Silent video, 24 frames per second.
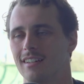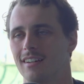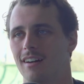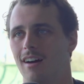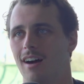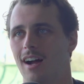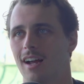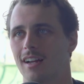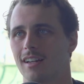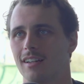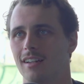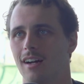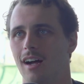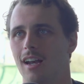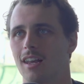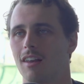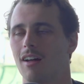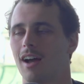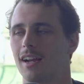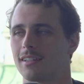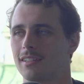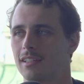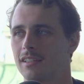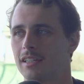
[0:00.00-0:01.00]
I
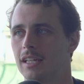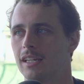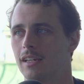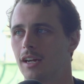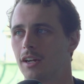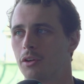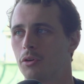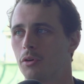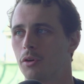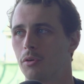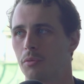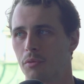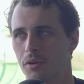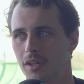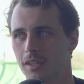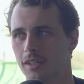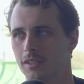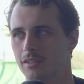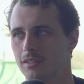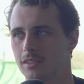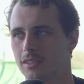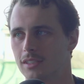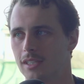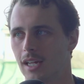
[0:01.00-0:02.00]
like to think I cook a really
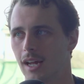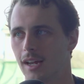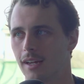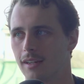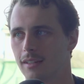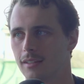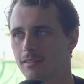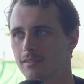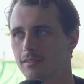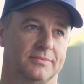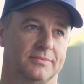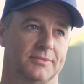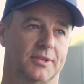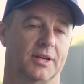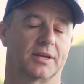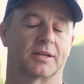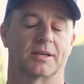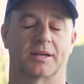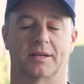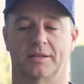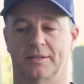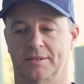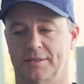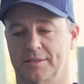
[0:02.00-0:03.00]
good steak.
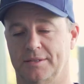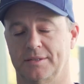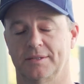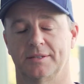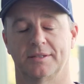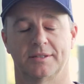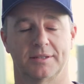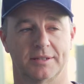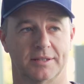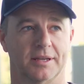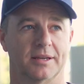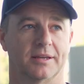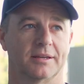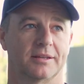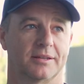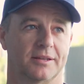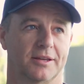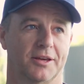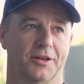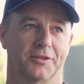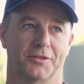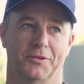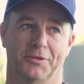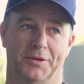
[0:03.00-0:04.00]
Okay. Yeah.
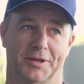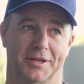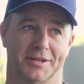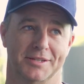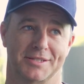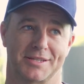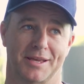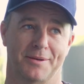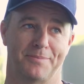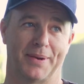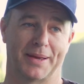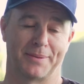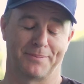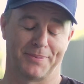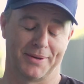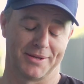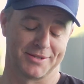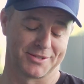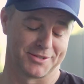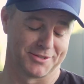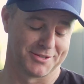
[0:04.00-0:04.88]
I thought you were going to say baked beans